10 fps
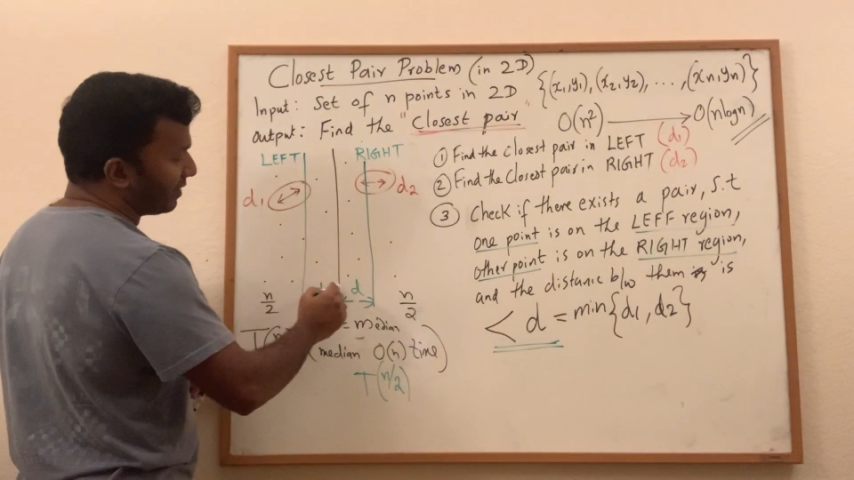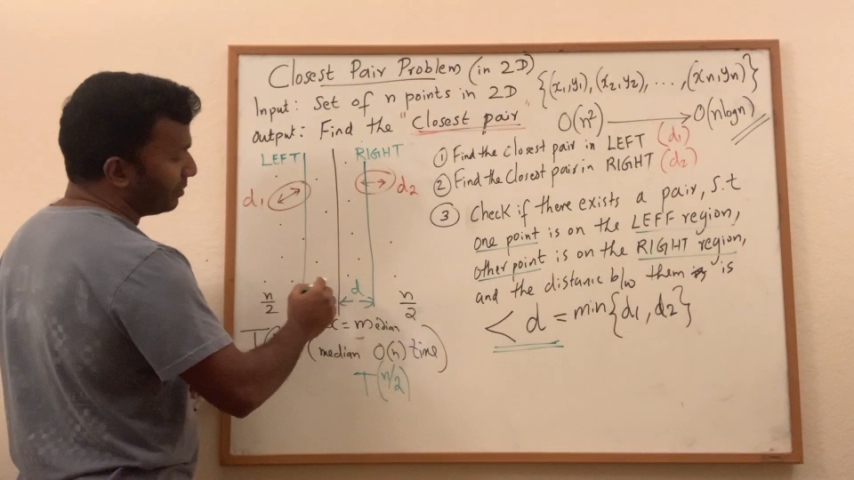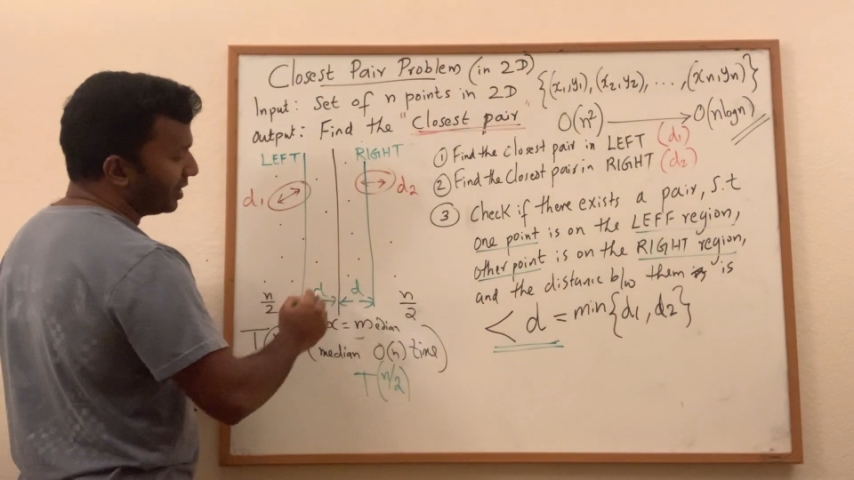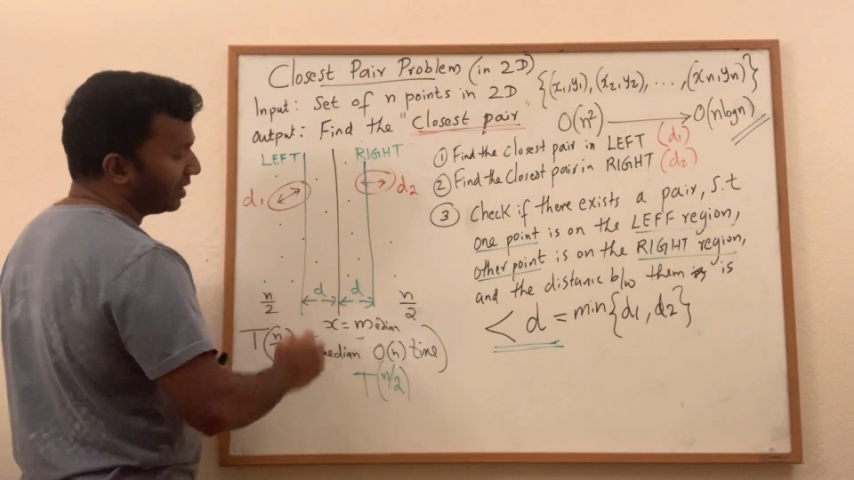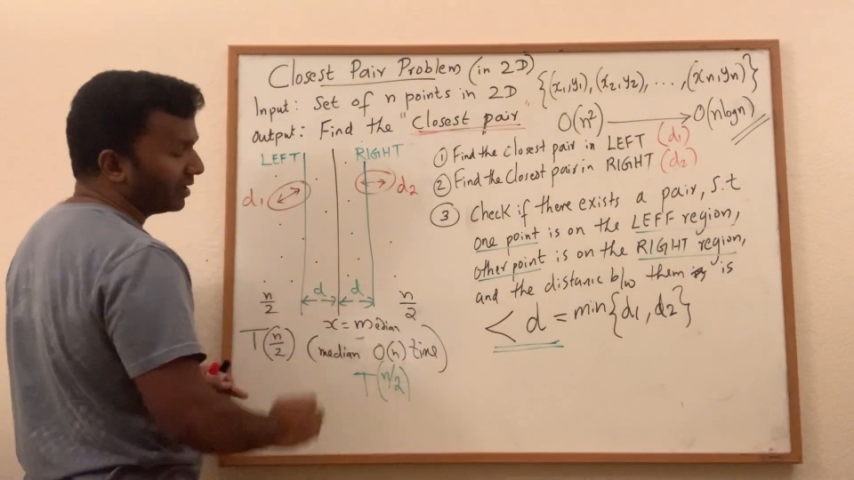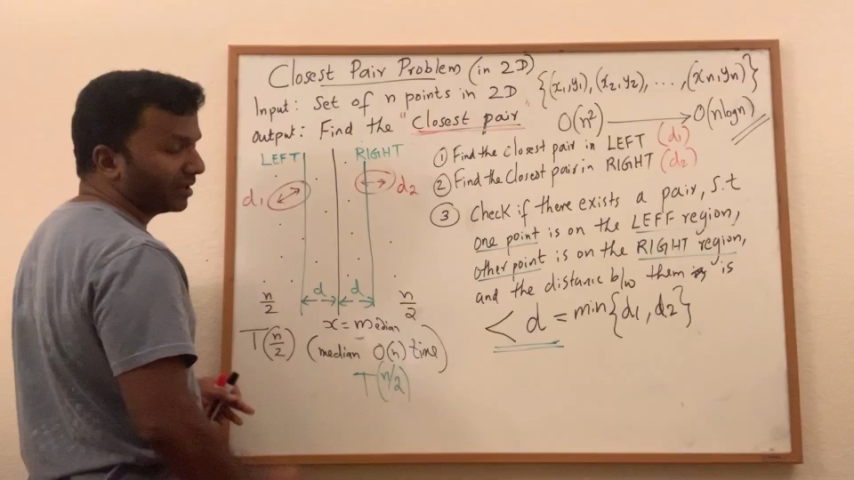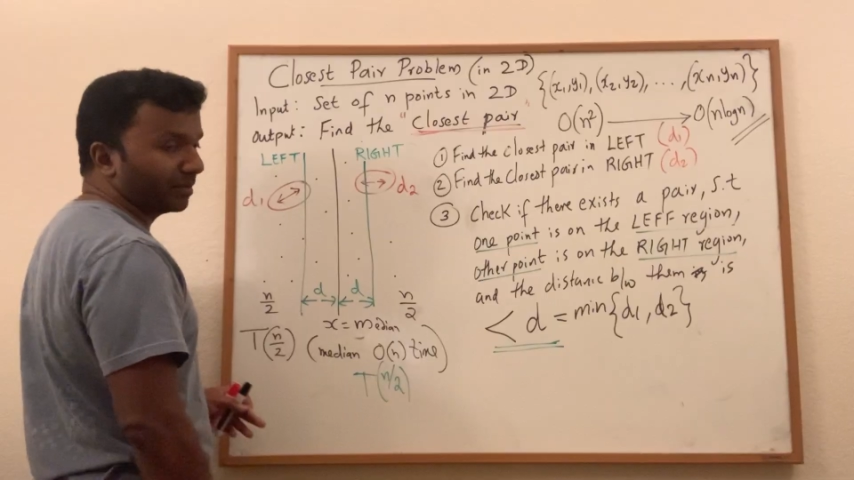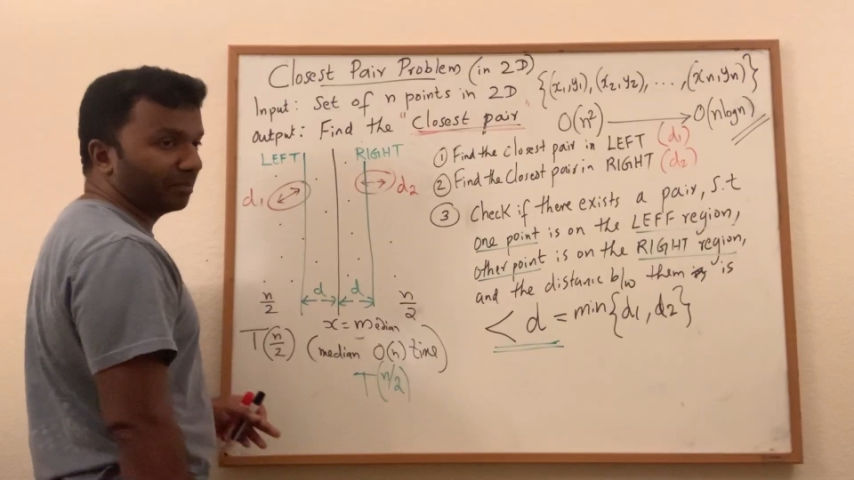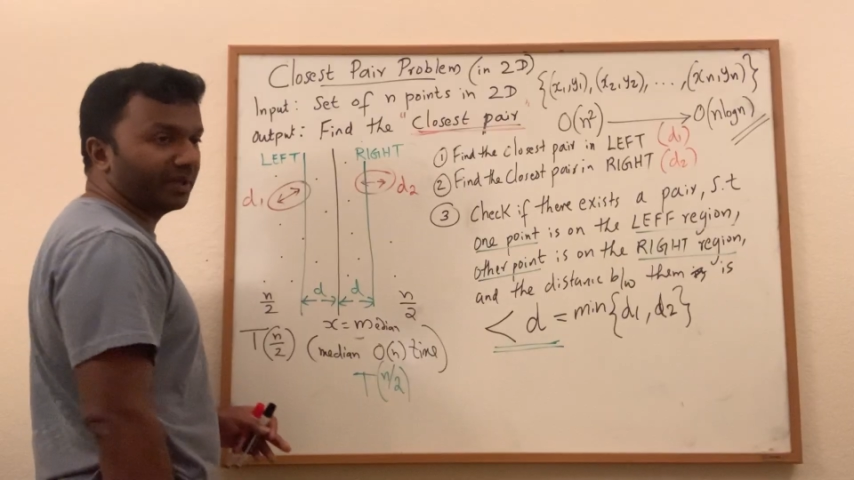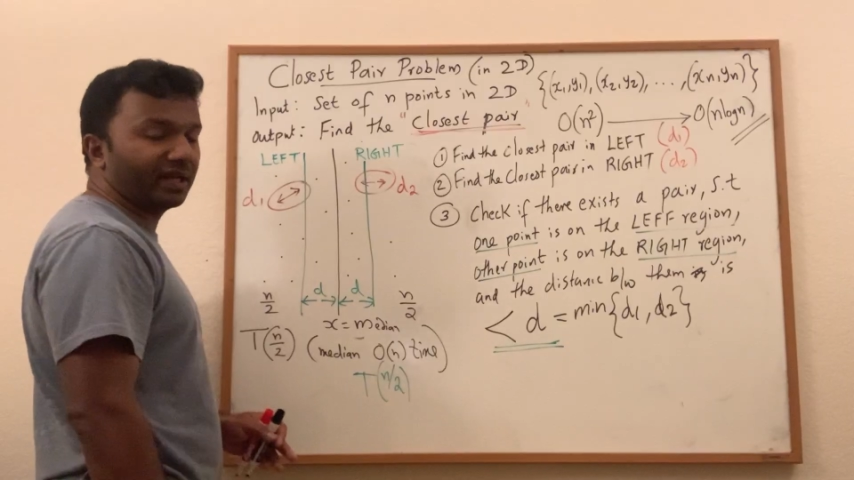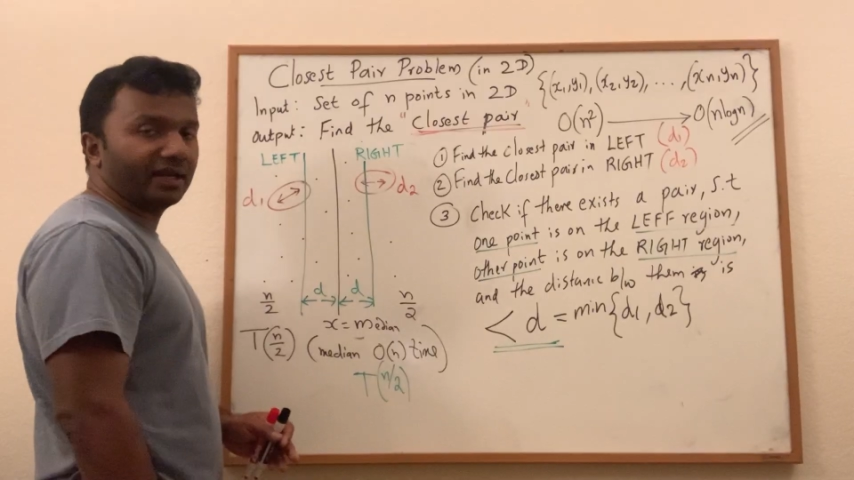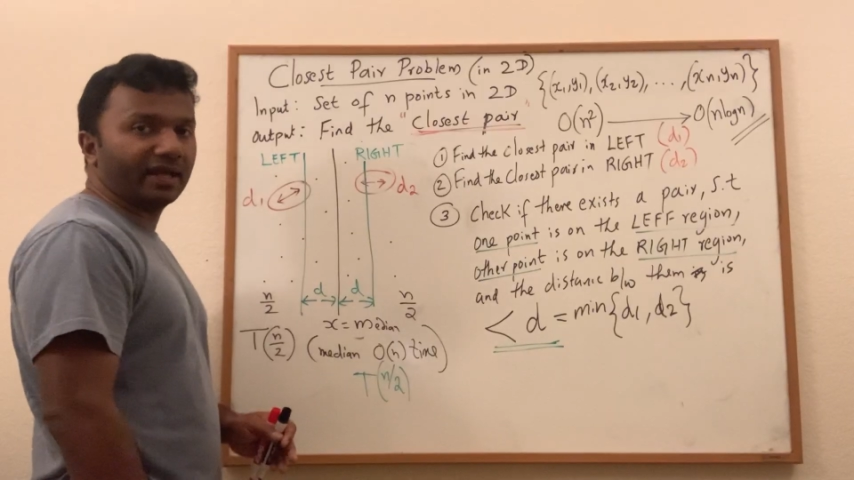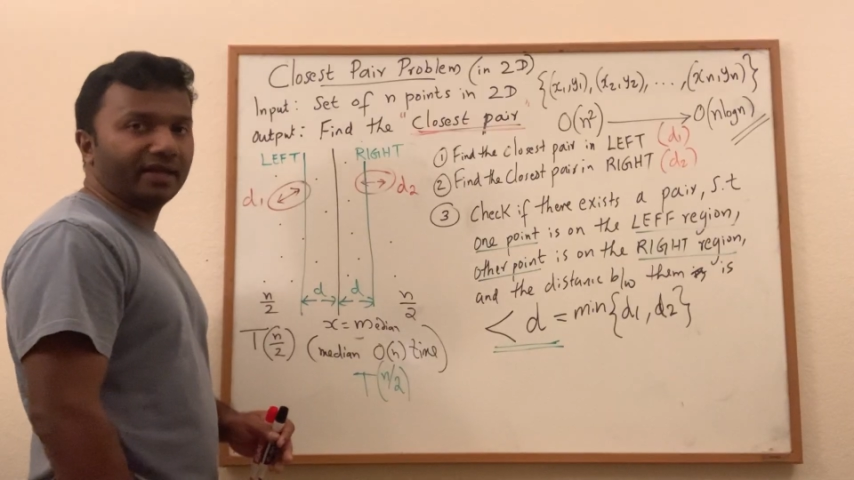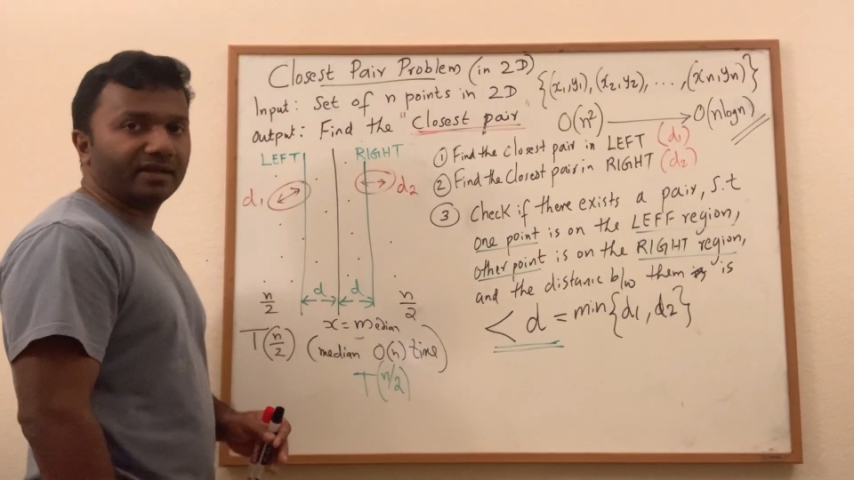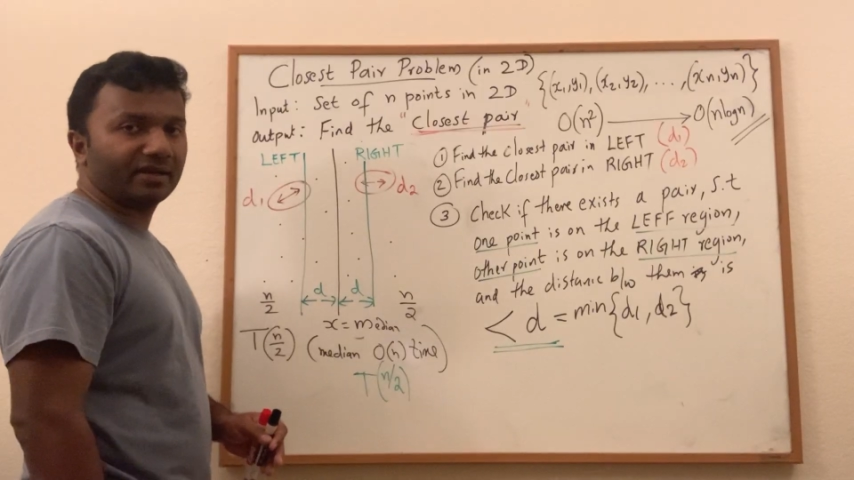from the middle
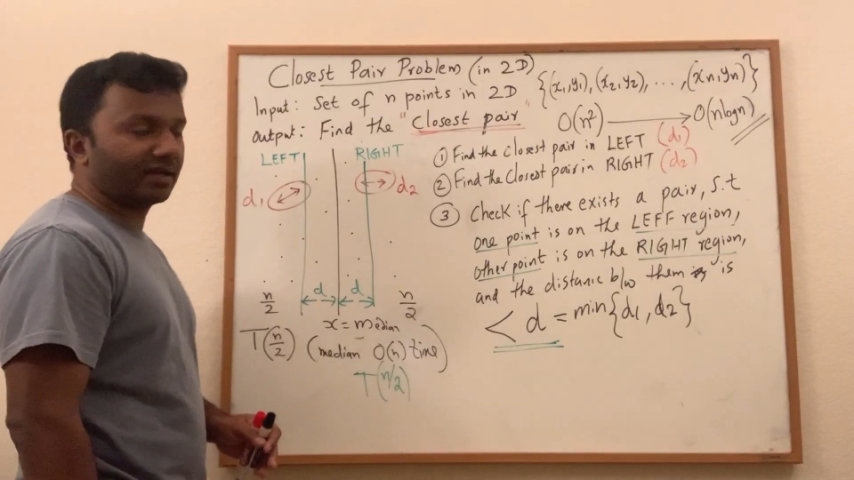line.